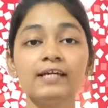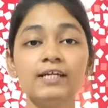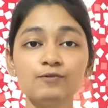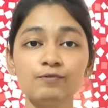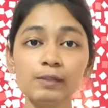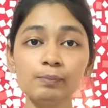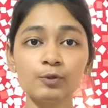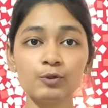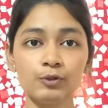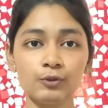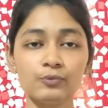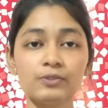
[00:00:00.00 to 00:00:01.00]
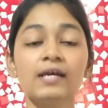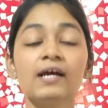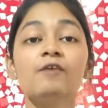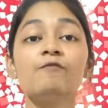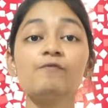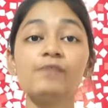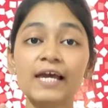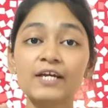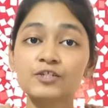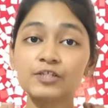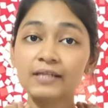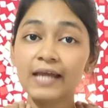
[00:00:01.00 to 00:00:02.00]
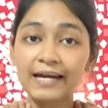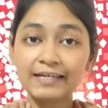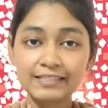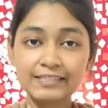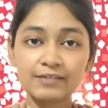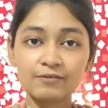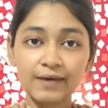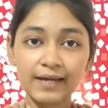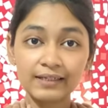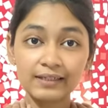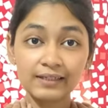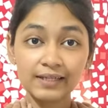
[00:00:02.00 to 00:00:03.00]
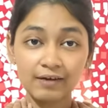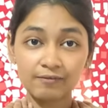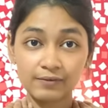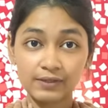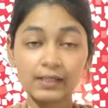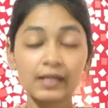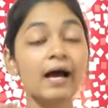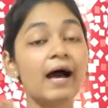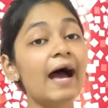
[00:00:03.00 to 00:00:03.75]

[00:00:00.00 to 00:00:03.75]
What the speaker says: it will produce flexion at the cervical level